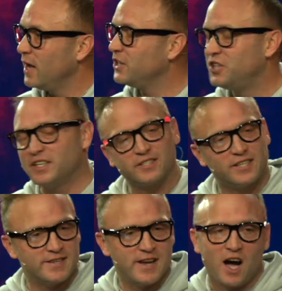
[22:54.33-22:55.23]
And Jesus
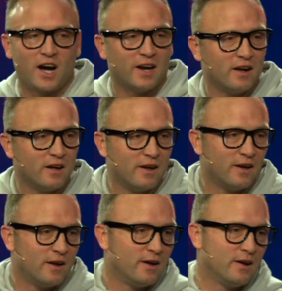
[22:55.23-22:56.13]
said, nah,
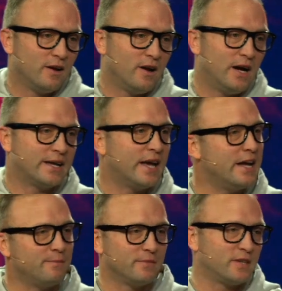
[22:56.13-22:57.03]
I
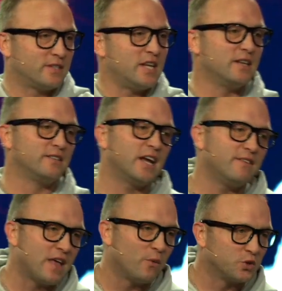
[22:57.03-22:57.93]
came to seek and
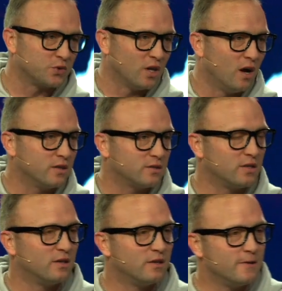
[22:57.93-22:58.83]
save that which was lost.
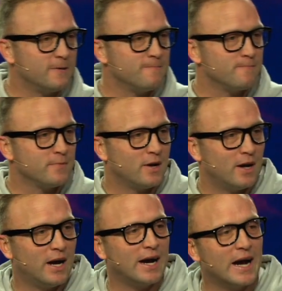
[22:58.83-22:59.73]

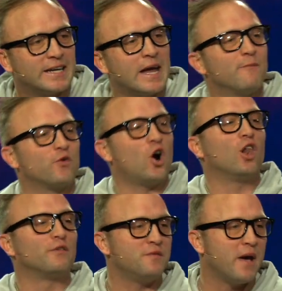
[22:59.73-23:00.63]
I, I came for
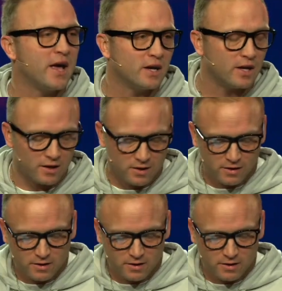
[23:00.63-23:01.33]
all of humanity.